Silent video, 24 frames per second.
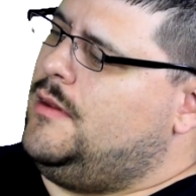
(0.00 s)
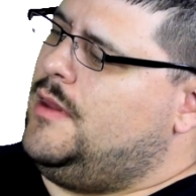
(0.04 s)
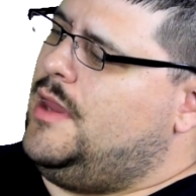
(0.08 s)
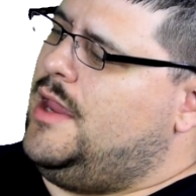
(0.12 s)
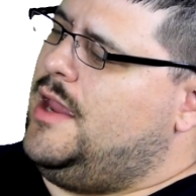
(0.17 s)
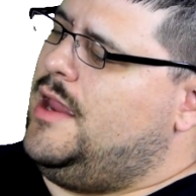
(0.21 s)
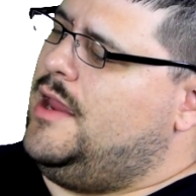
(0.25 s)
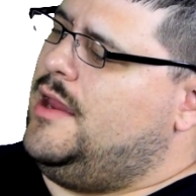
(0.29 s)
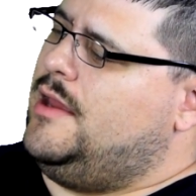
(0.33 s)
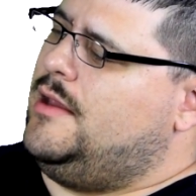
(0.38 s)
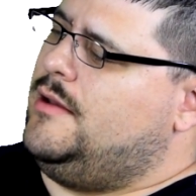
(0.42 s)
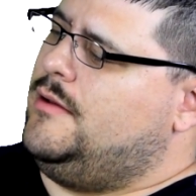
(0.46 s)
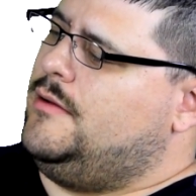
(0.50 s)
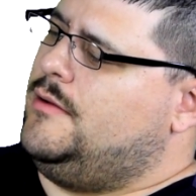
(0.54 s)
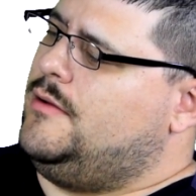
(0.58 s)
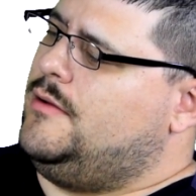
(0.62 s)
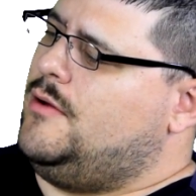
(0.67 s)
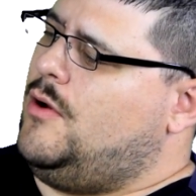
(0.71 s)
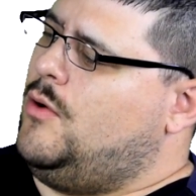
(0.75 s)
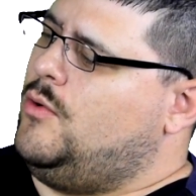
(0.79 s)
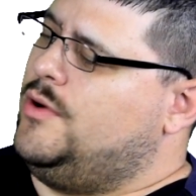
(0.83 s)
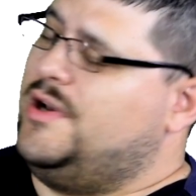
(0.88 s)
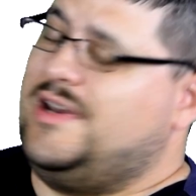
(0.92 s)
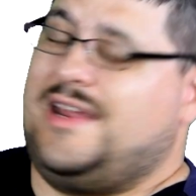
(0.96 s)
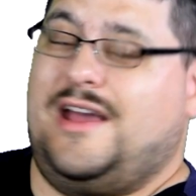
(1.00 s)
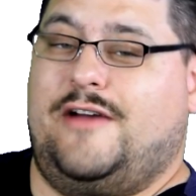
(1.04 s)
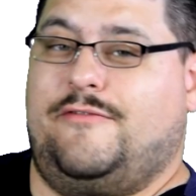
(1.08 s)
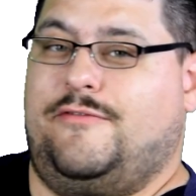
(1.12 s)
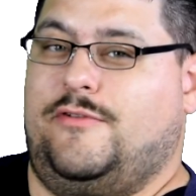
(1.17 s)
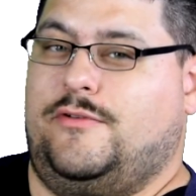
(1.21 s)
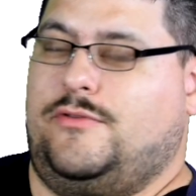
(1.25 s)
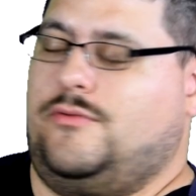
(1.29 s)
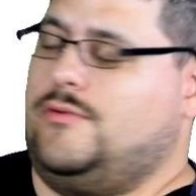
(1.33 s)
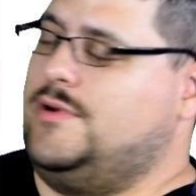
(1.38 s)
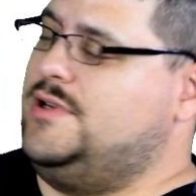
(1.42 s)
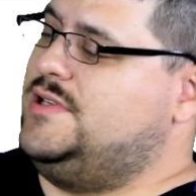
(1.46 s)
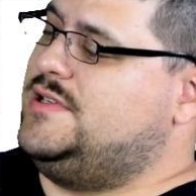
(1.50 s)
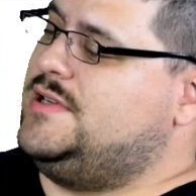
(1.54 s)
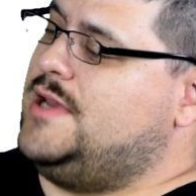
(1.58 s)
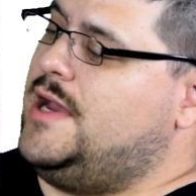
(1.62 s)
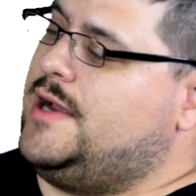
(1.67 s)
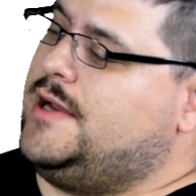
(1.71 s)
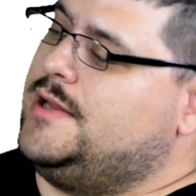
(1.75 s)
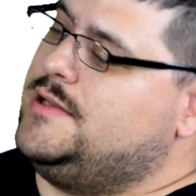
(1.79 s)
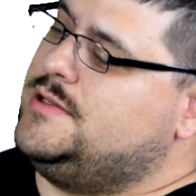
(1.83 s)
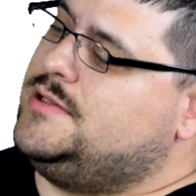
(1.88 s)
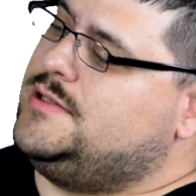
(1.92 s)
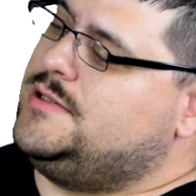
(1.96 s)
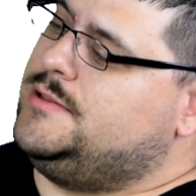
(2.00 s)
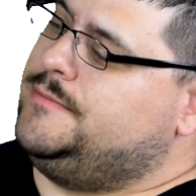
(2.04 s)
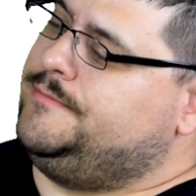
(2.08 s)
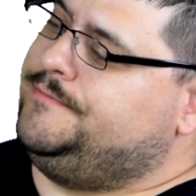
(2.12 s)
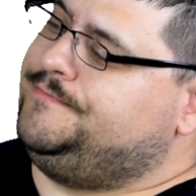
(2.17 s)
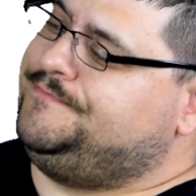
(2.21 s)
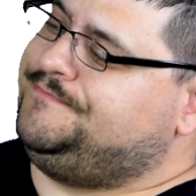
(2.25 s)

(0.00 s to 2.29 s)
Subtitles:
and hold it down for 3 seconds.